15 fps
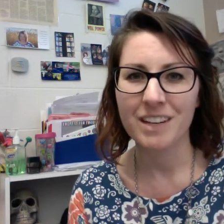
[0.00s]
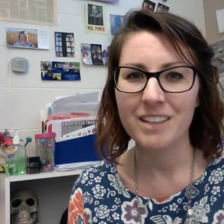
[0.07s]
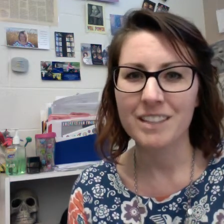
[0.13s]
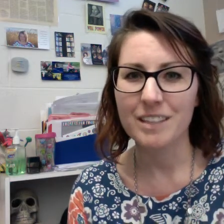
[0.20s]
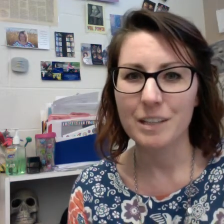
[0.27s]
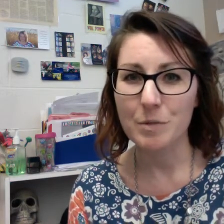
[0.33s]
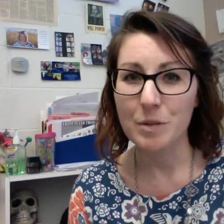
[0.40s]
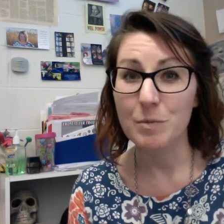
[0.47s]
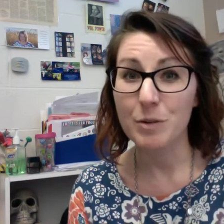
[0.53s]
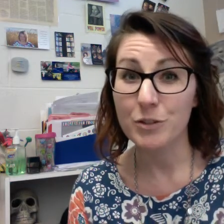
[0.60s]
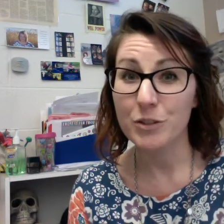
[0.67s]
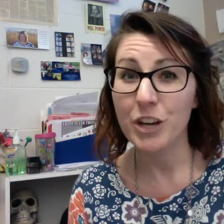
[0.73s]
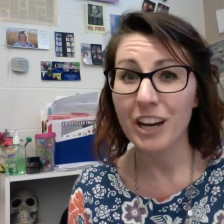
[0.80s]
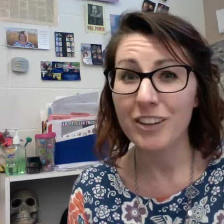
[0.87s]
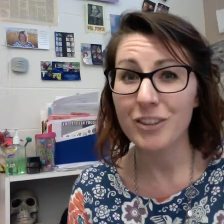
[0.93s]
Some of the most
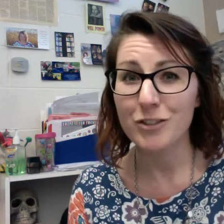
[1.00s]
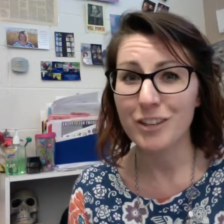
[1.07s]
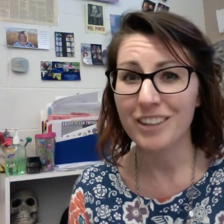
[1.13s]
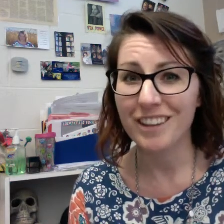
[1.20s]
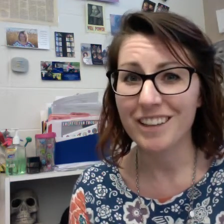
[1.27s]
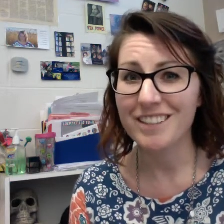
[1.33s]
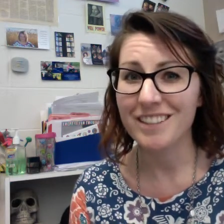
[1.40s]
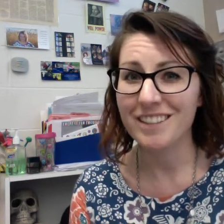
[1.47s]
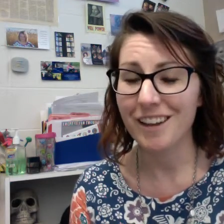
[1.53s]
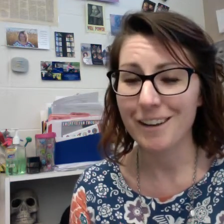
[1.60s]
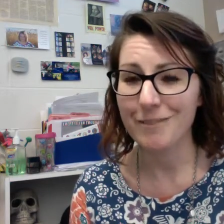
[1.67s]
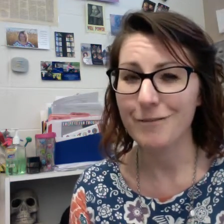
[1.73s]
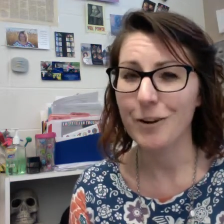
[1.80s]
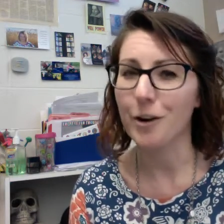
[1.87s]
challenging things in life